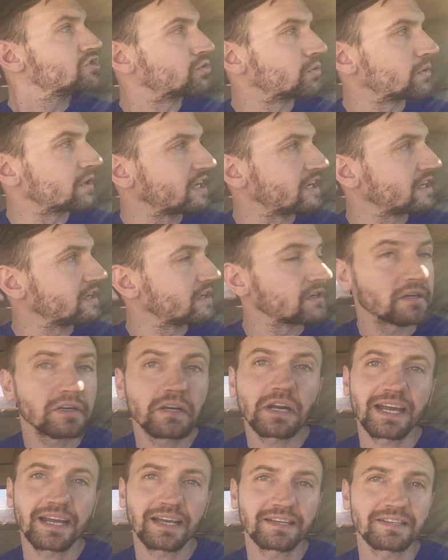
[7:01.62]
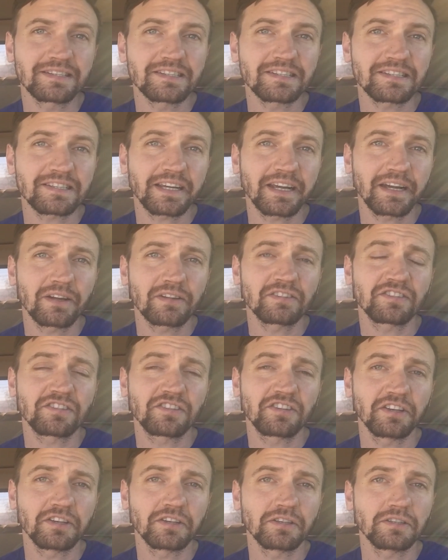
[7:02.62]
So we're here at Discount
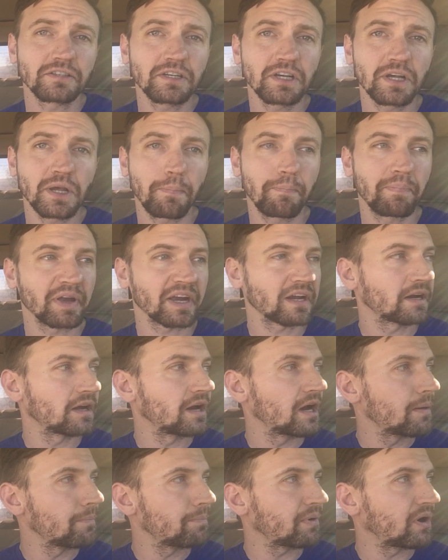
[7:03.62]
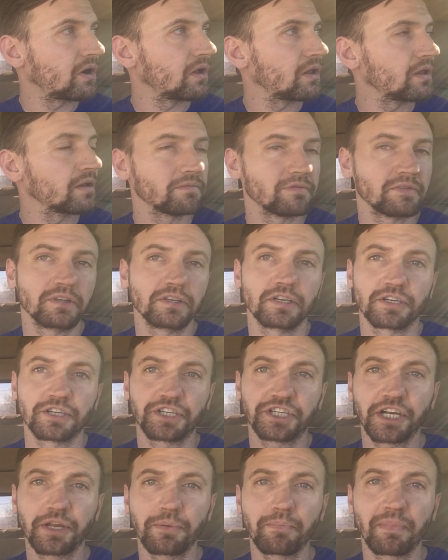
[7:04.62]
Steel picking up all of the
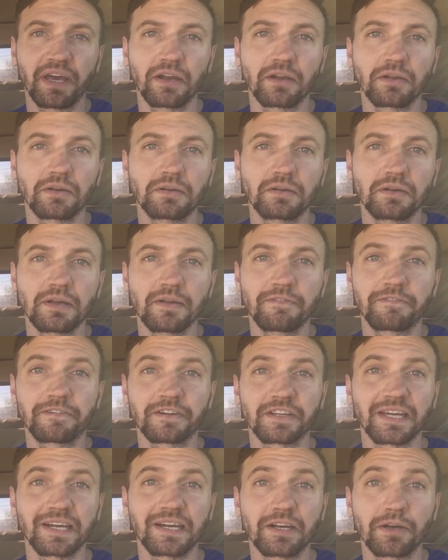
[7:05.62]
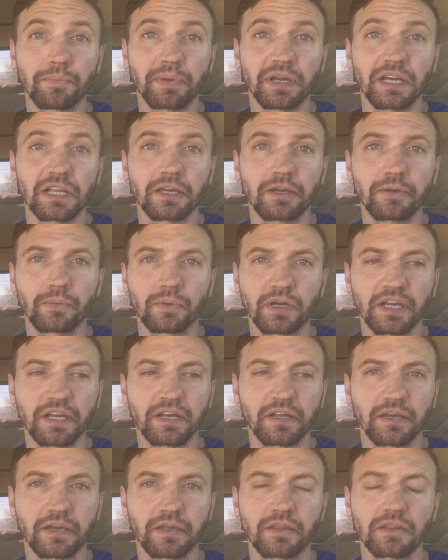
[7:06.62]
sheet metal for the underbelly. We're
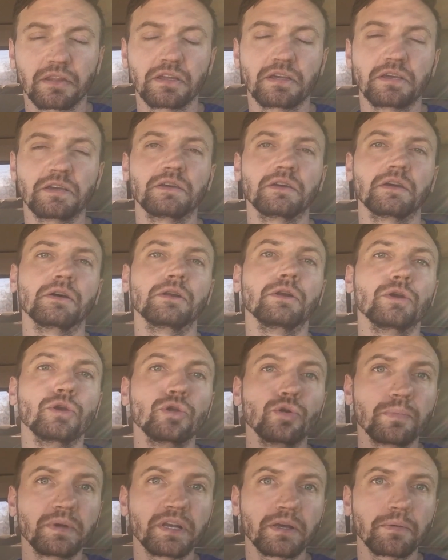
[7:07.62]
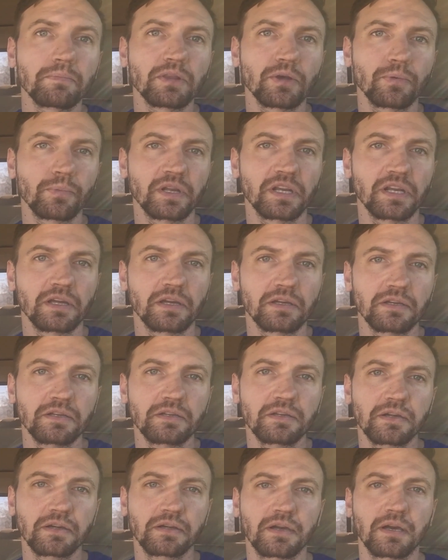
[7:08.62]
getting the aluminum that we
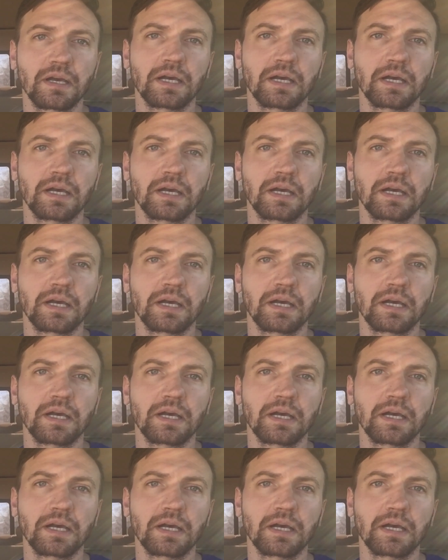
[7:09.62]
need,